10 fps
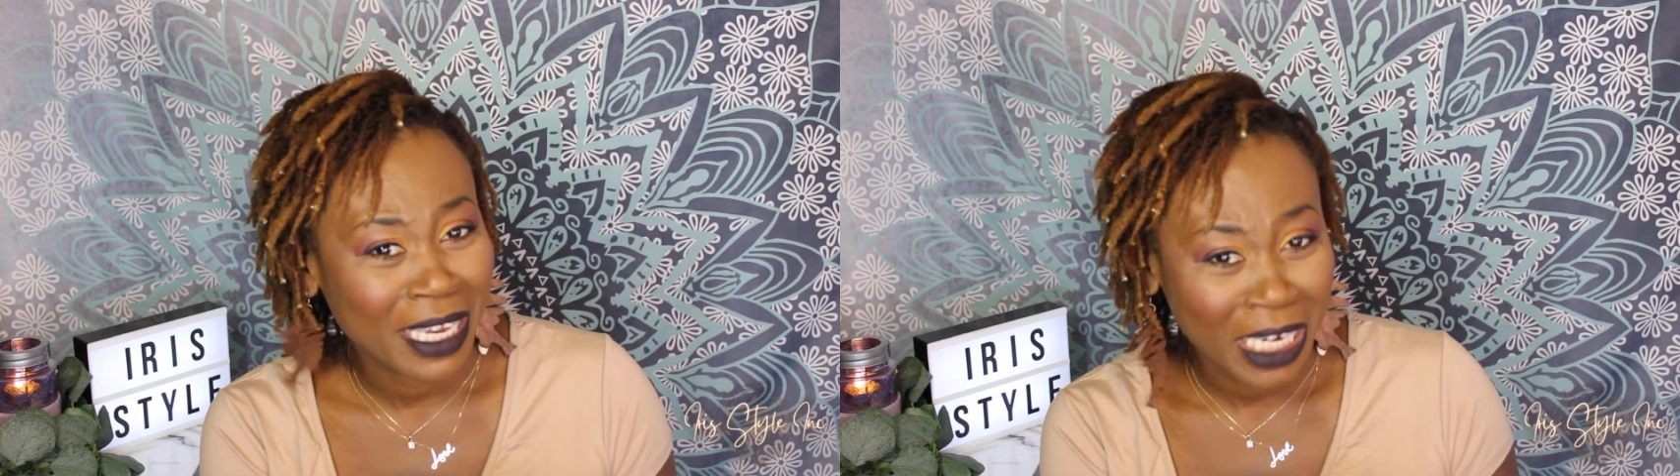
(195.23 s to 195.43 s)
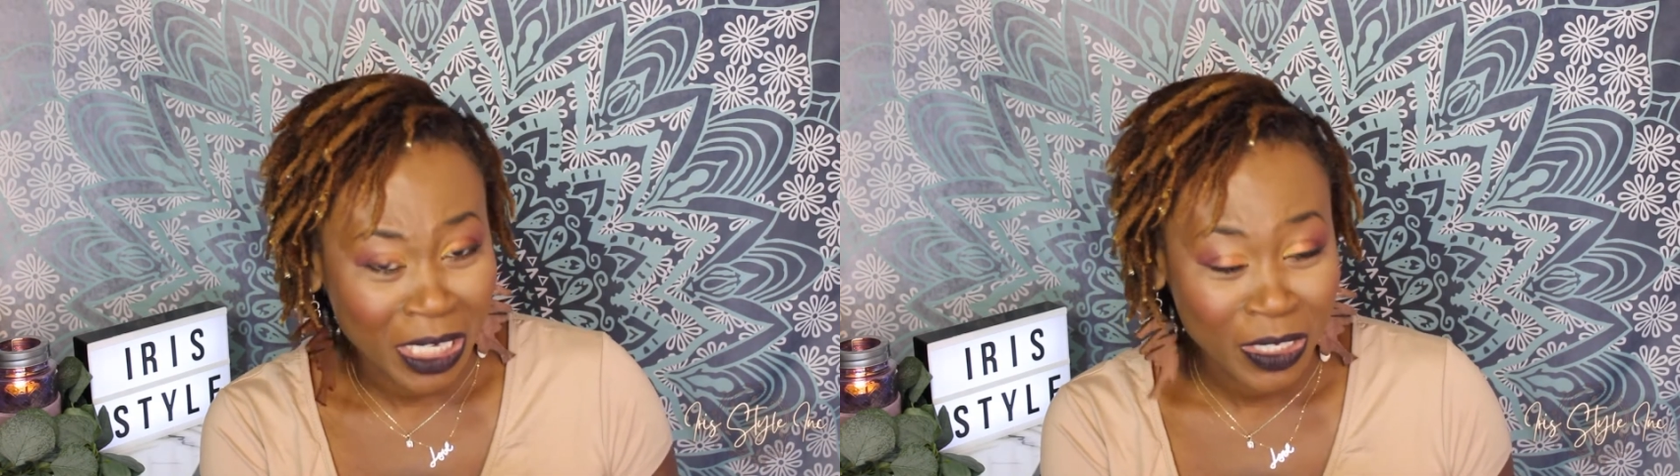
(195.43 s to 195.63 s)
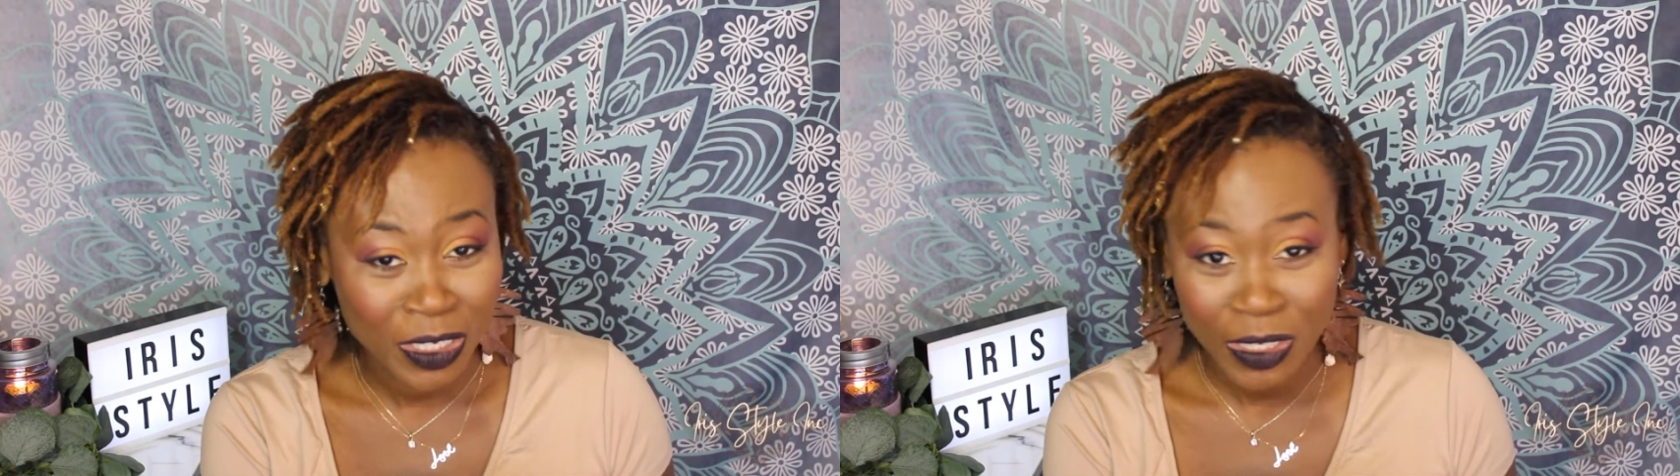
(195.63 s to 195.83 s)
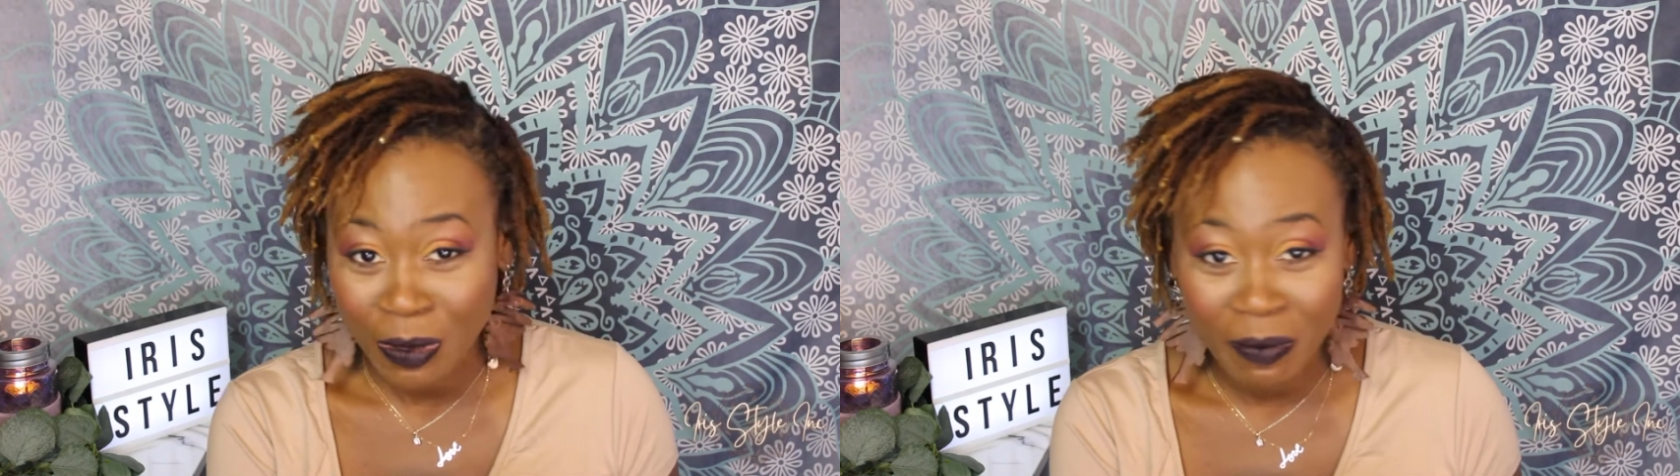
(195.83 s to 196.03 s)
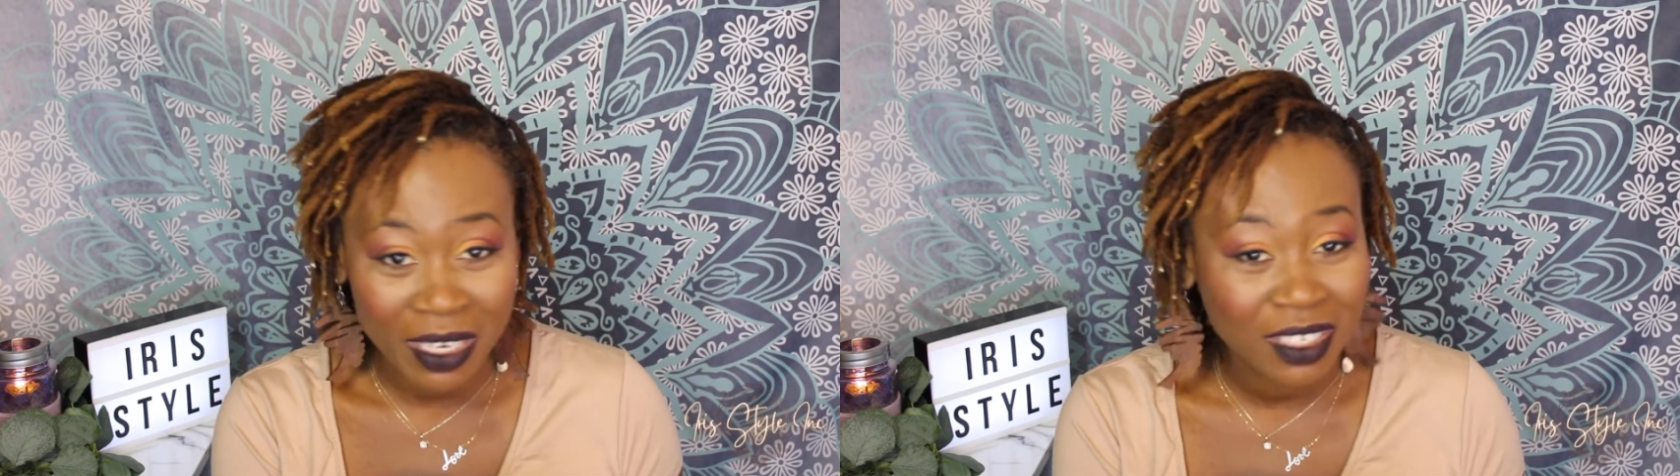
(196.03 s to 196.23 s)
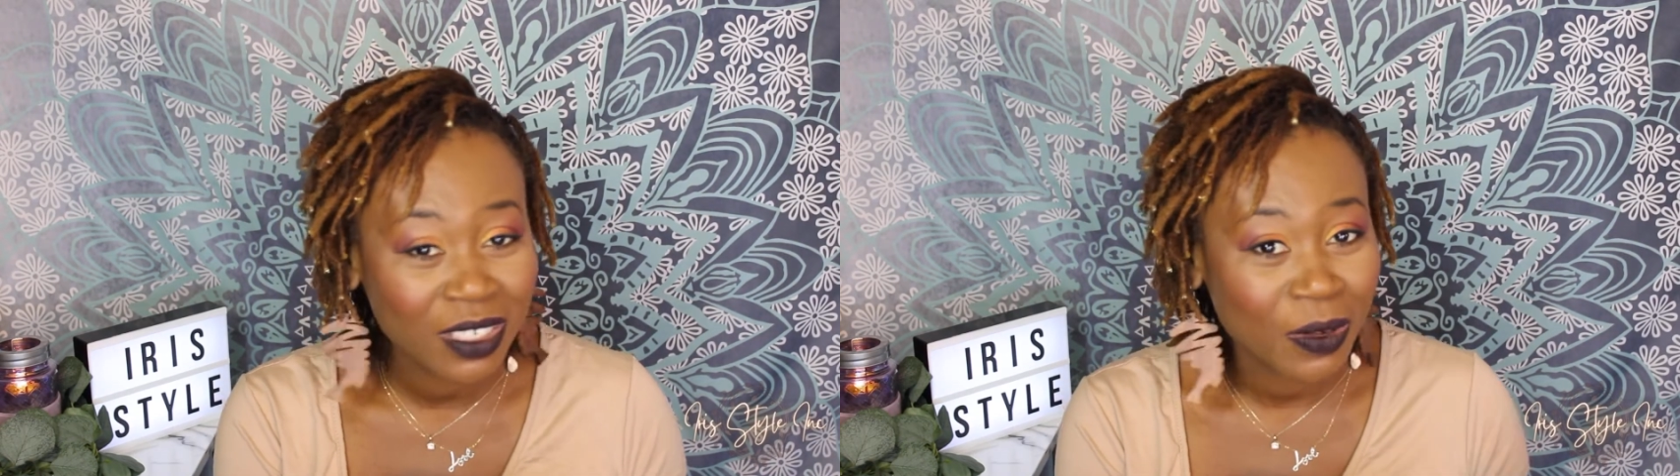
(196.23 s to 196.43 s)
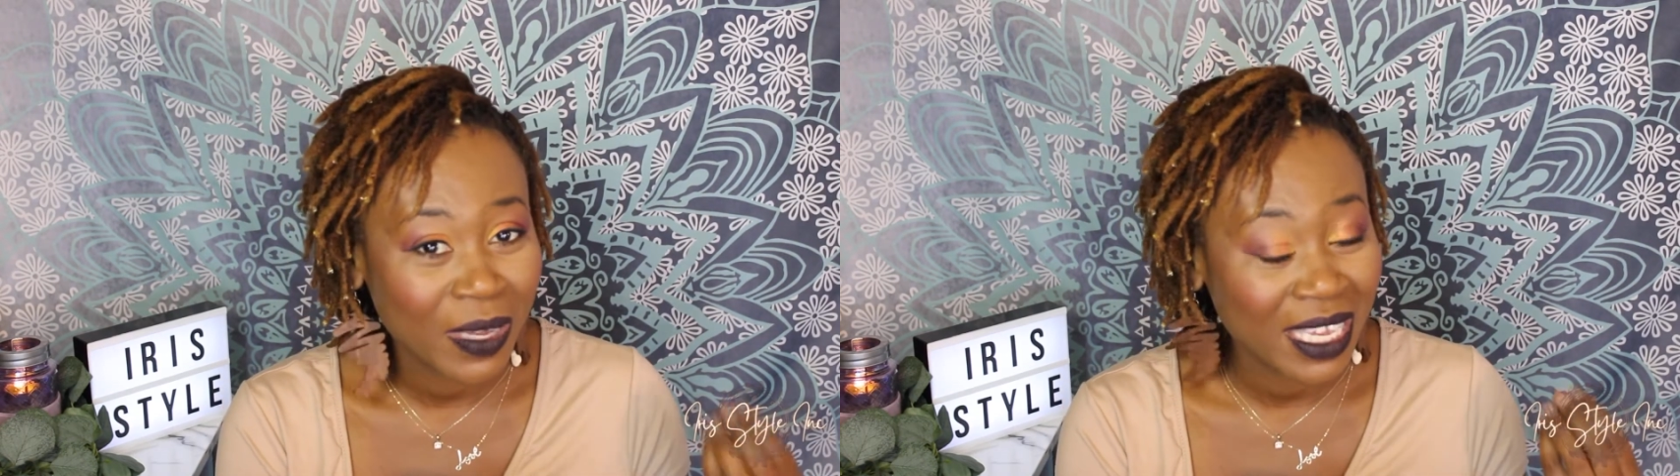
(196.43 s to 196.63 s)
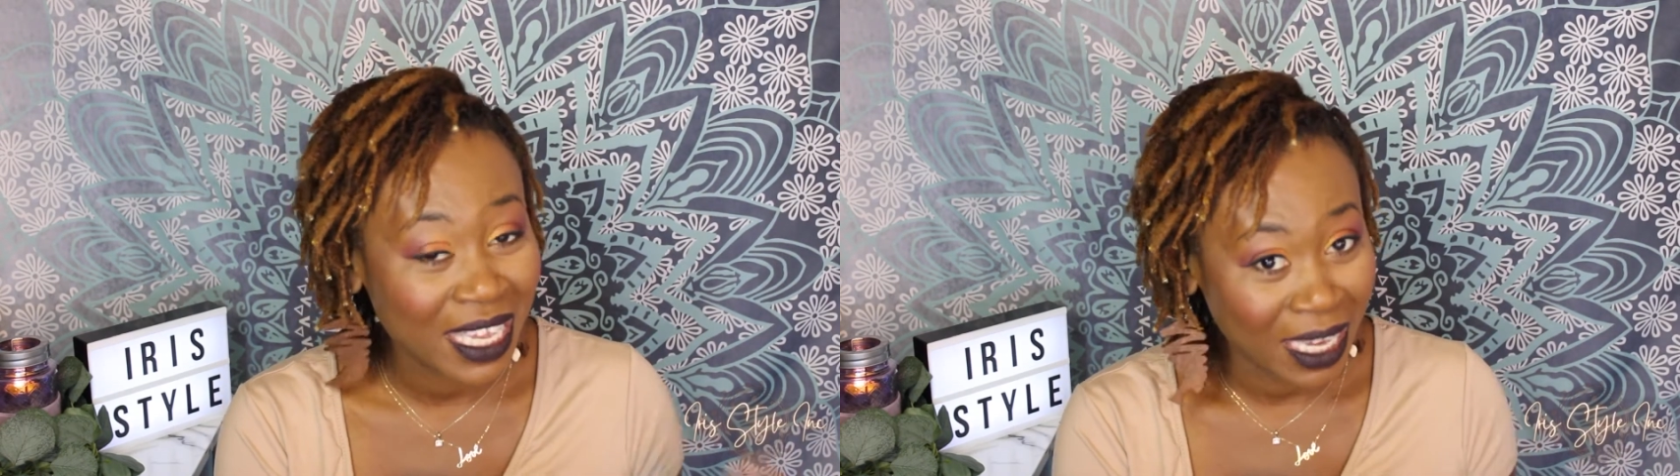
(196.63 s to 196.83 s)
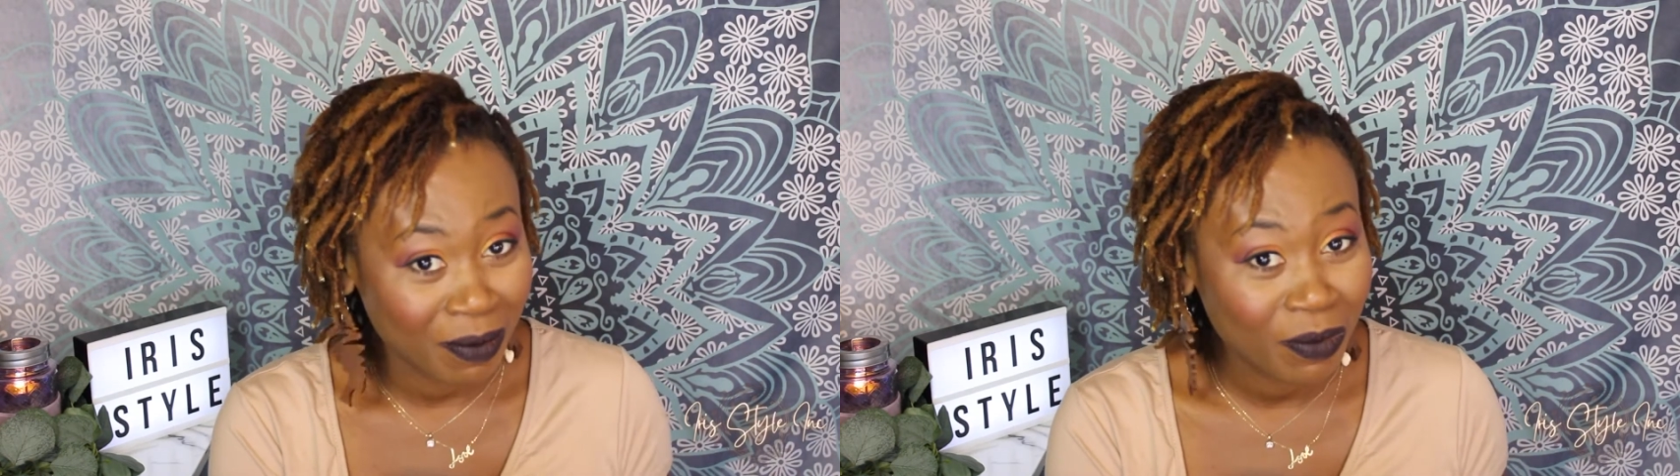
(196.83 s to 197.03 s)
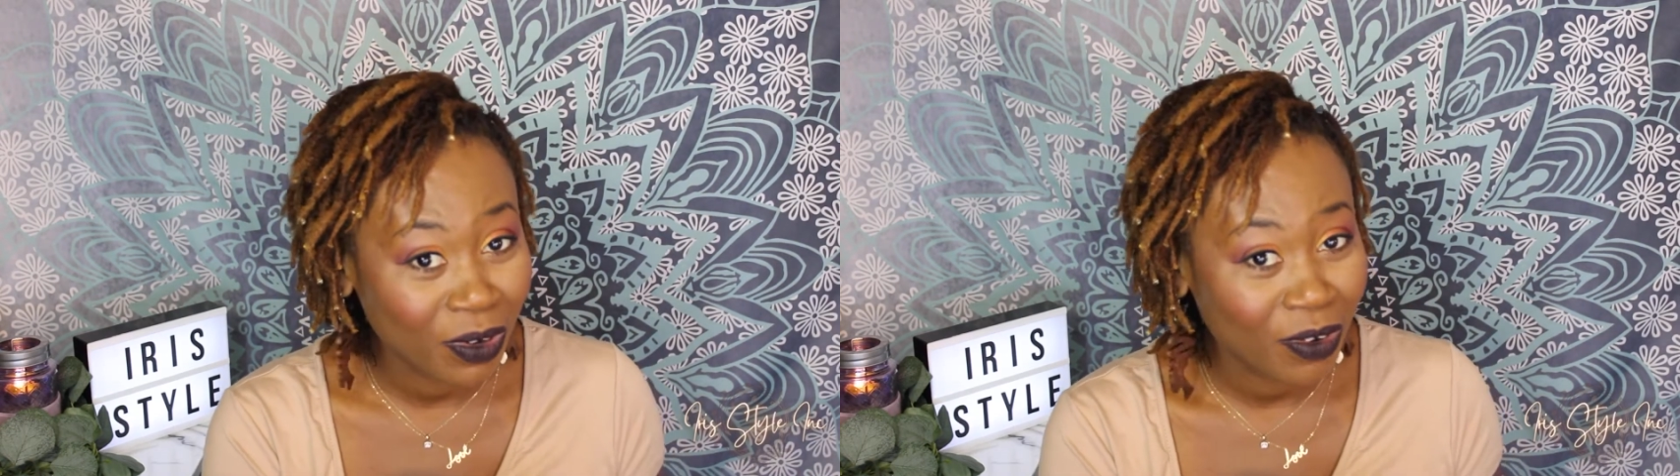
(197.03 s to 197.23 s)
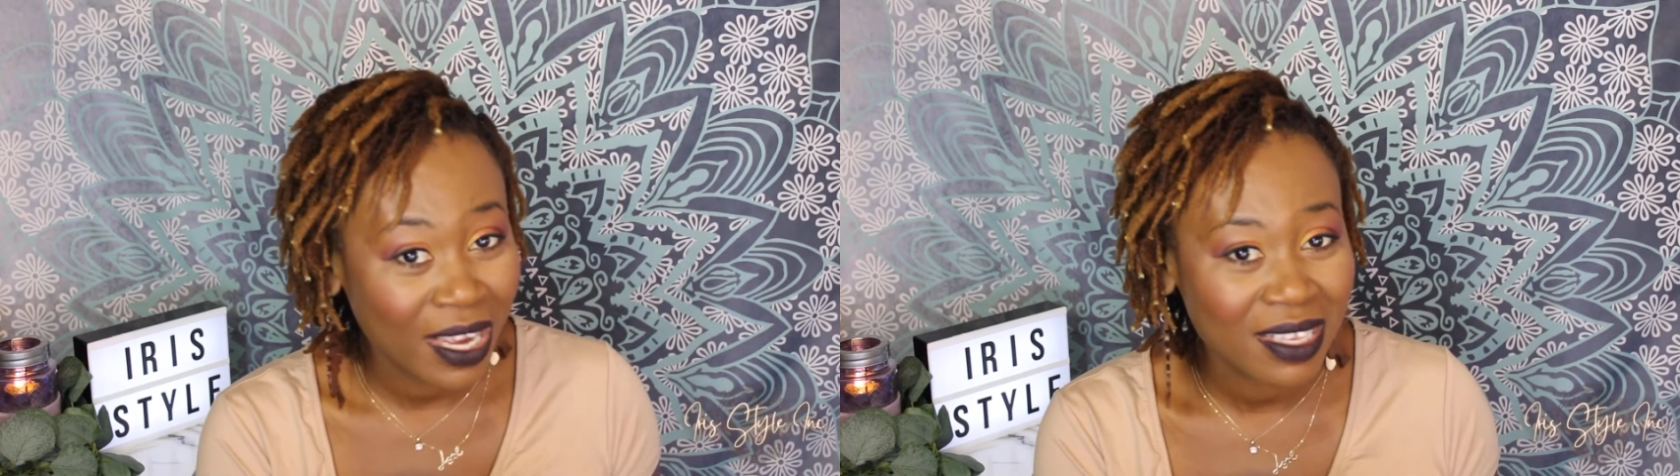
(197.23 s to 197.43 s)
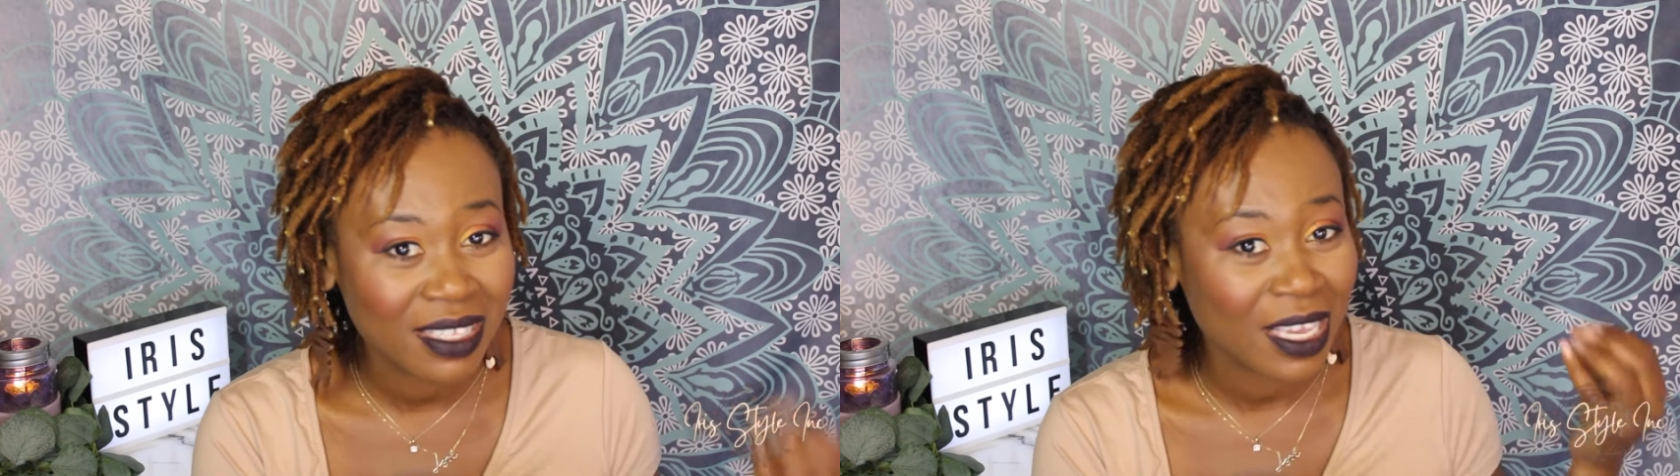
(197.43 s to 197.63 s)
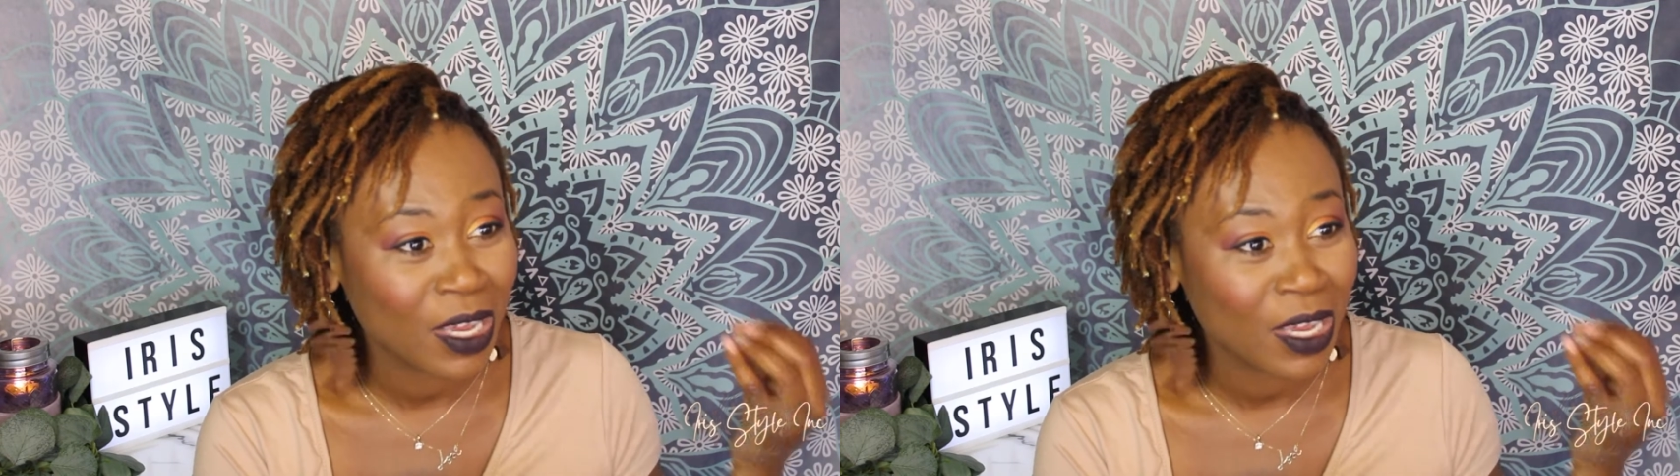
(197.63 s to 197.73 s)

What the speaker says: hair so much so it can progress